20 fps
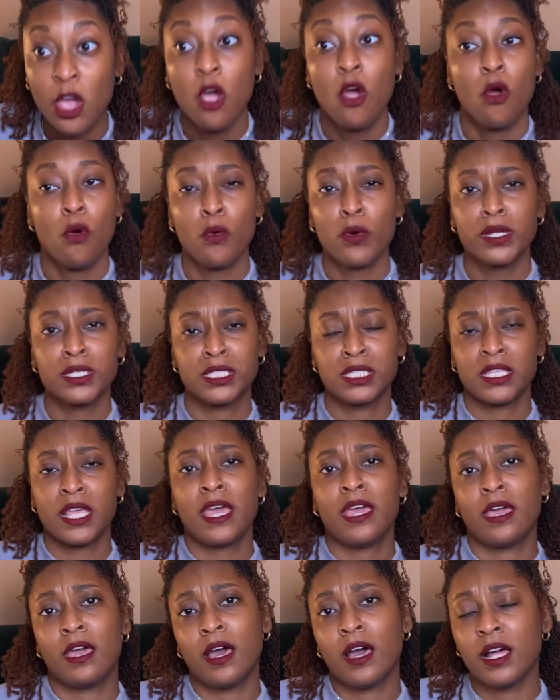or
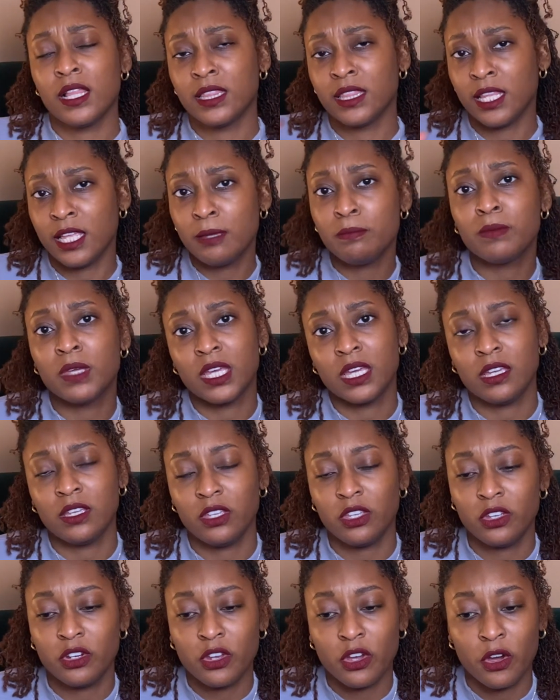set a limit,
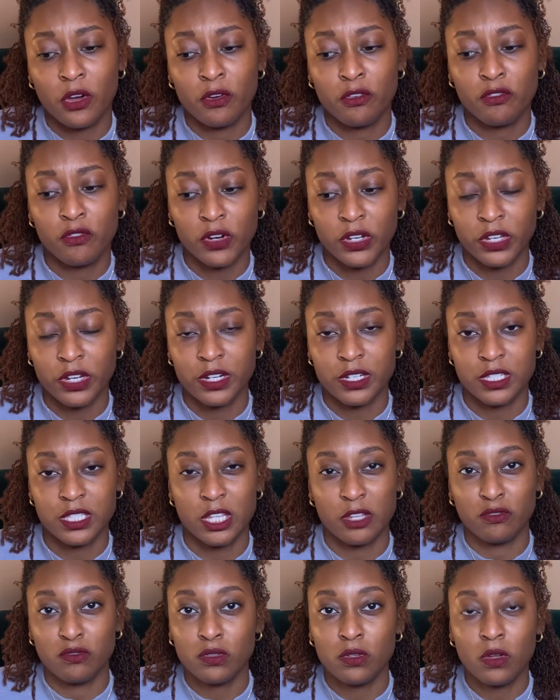you know, for your stuff.